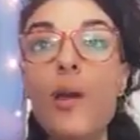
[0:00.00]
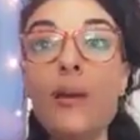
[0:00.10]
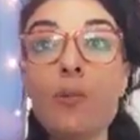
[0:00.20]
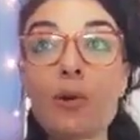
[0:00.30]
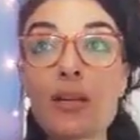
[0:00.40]

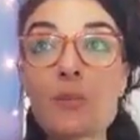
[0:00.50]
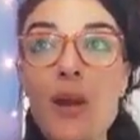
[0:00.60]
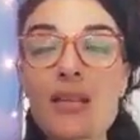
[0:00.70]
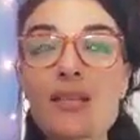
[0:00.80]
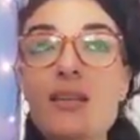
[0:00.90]
way more
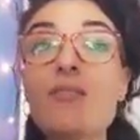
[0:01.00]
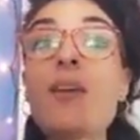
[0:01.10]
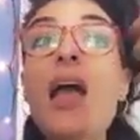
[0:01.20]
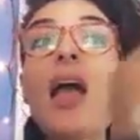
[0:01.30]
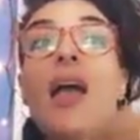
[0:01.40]

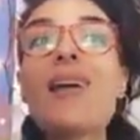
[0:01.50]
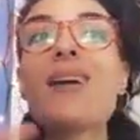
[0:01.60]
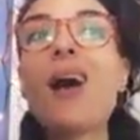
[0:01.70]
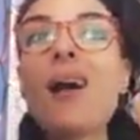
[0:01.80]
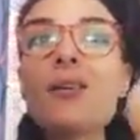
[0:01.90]
expressive,
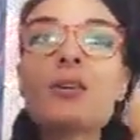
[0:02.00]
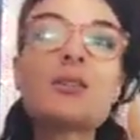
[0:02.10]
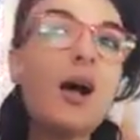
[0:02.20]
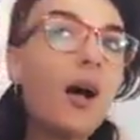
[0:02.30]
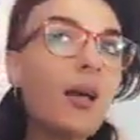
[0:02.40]
and
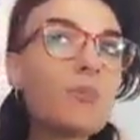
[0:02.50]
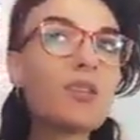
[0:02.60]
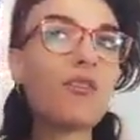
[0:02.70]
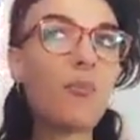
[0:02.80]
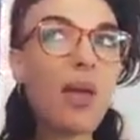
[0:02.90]
other
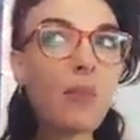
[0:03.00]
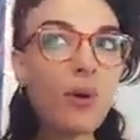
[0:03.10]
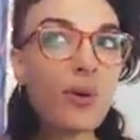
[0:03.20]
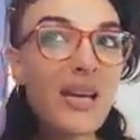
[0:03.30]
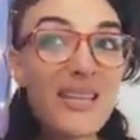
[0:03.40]
types of
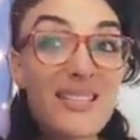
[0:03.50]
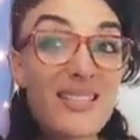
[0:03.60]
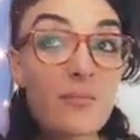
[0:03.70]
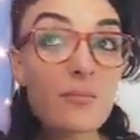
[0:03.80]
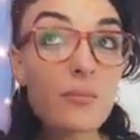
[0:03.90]

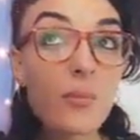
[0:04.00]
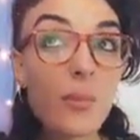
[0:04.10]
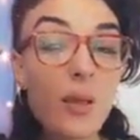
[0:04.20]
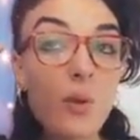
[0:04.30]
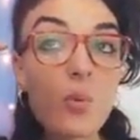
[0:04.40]
memories
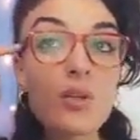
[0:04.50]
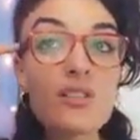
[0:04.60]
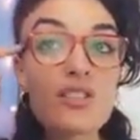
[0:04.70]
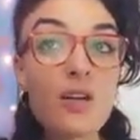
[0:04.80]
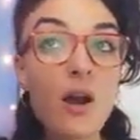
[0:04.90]

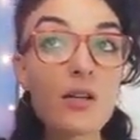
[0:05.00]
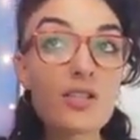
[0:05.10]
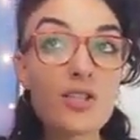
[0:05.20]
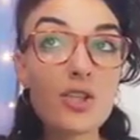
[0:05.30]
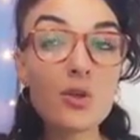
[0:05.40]
will
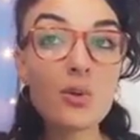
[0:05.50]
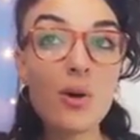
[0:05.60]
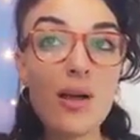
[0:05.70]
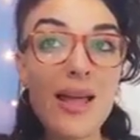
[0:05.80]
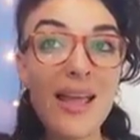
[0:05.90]
start
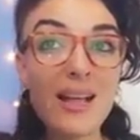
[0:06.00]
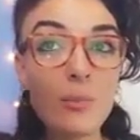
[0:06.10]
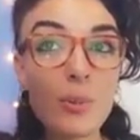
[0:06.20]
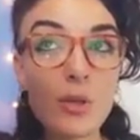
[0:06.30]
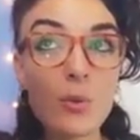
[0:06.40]
to
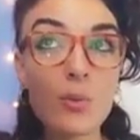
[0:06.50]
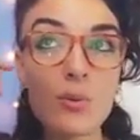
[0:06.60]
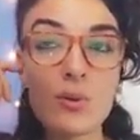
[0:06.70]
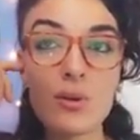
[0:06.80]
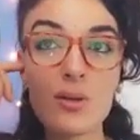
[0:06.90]
help
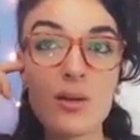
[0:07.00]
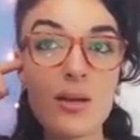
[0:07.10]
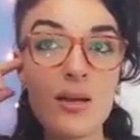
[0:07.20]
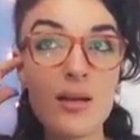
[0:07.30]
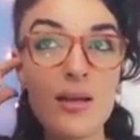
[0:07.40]
you.
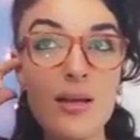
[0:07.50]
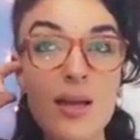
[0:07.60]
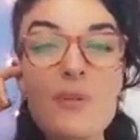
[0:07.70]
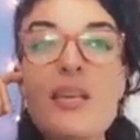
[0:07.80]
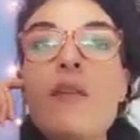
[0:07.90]

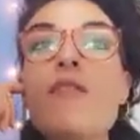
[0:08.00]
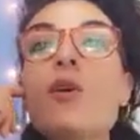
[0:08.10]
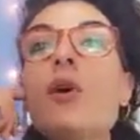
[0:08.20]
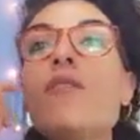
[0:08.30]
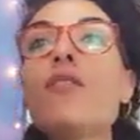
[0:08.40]
I mean, if
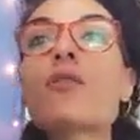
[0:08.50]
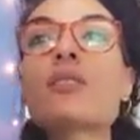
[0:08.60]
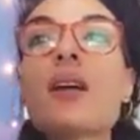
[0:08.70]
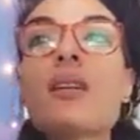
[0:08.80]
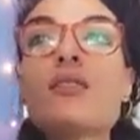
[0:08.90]
you, if
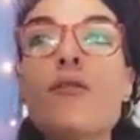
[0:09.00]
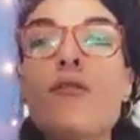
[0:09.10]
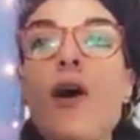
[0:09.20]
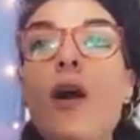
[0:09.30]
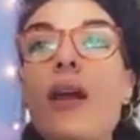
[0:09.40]
your study
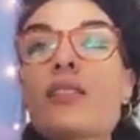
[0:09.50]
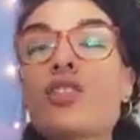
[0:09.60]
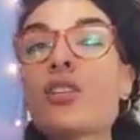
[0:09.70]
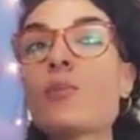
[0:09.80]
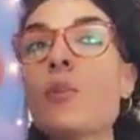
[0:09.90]
so far
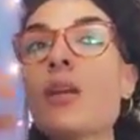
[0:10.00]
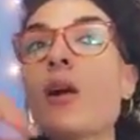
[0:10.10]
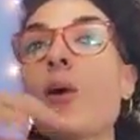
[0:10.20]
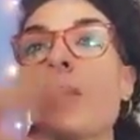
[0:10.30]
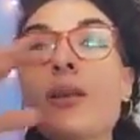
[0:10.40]
has just
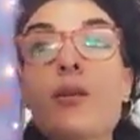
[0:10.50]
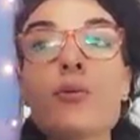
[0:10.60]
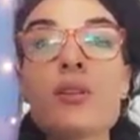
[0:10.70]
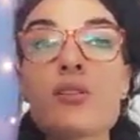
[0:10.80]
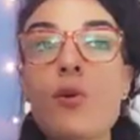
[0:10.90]
been going
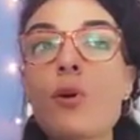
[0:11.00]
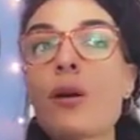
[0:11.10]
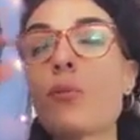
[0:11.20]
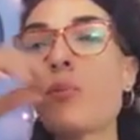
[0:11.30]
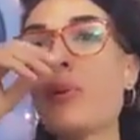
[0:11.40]
through the
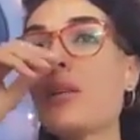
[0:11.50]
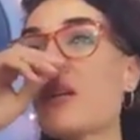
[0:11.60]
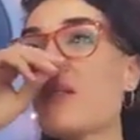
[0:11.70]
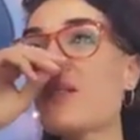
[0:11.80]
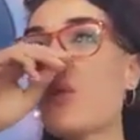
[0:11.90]
score and
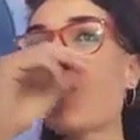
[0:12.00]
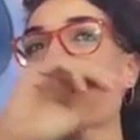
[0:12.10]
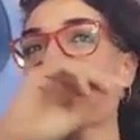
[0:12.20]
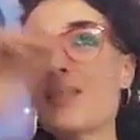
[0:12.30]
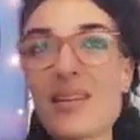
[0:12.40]
repeating the
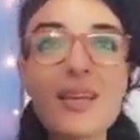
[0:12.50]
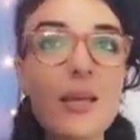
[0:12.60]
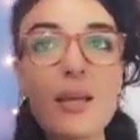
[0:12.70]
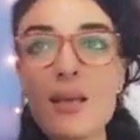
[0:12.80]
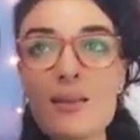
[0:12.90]
score,
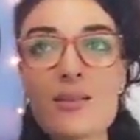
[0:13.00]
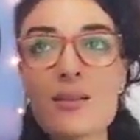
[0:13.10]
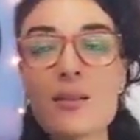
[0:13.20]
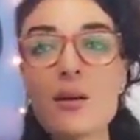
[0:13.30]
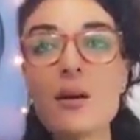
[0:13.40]
singing
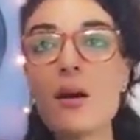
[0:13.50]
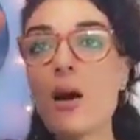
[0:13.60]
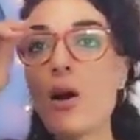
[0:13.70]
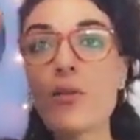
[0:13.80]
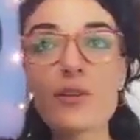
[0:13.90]
it
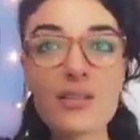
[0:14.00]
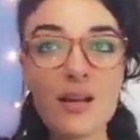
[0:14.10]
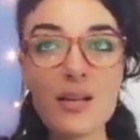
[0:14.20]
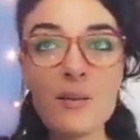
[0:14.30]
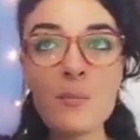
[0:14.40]
all the
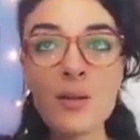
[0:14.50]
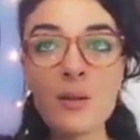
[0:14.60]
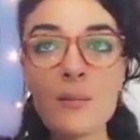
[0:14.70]
time,